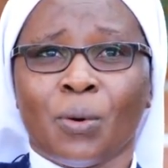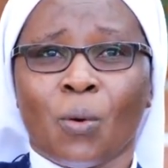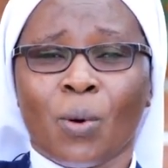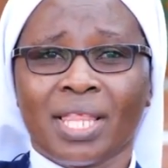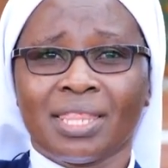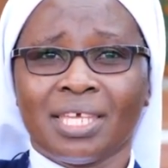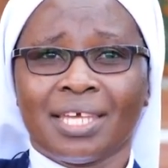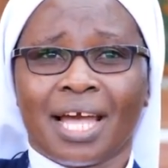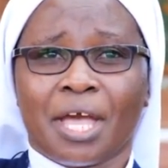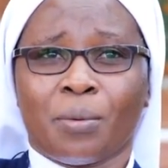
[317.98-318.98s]
one
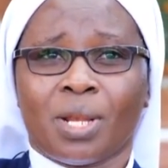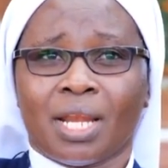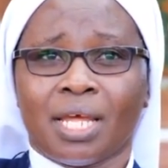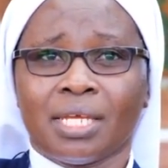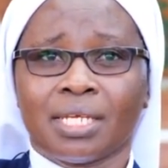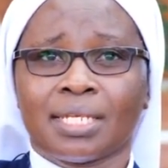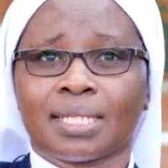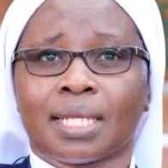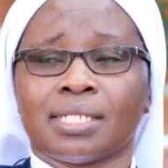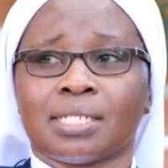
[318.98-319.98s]
thing I would like
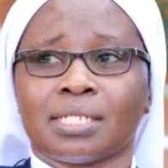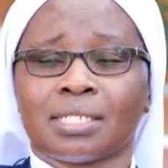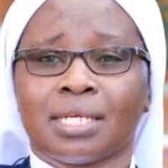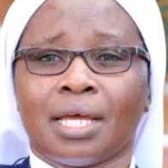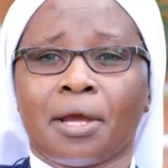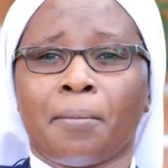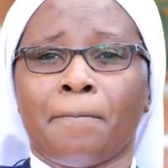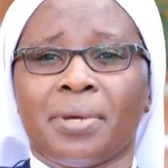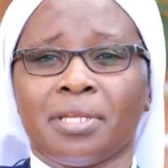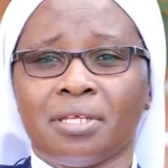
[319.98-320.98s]
is that
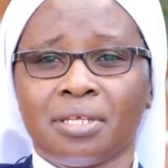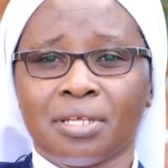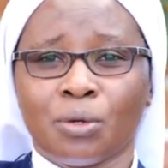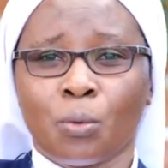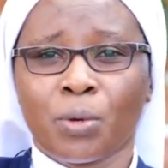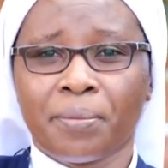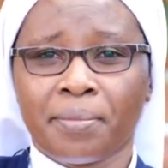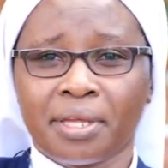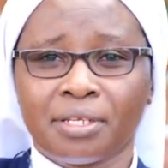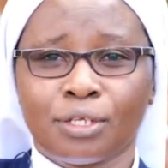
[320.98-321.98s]
many
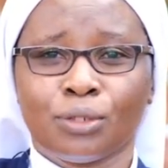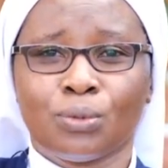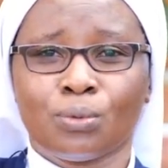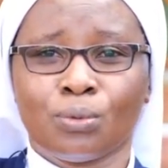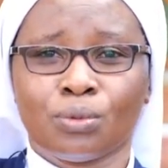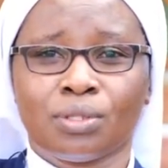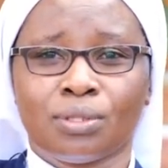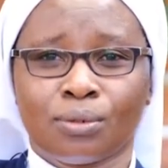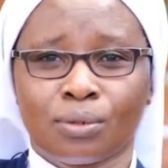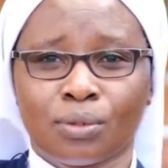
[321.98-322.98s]
women do
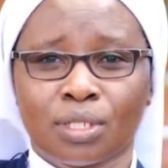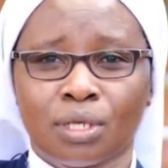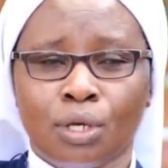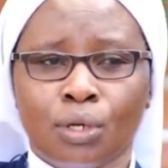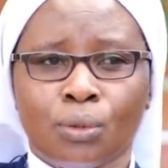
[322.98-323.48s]
theology.